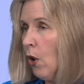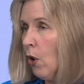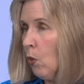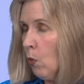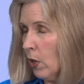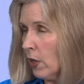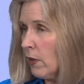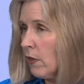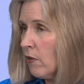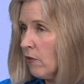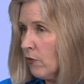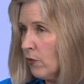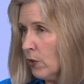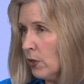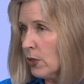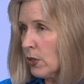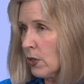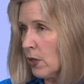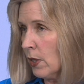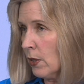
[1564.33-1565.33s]
one of the
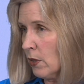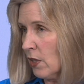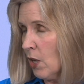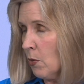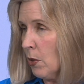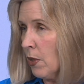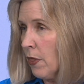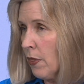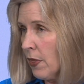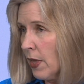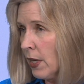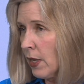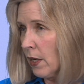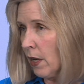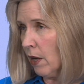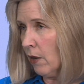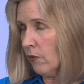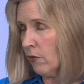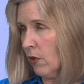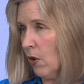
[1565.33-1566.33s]
first things they would think
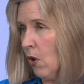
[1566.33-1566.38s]
of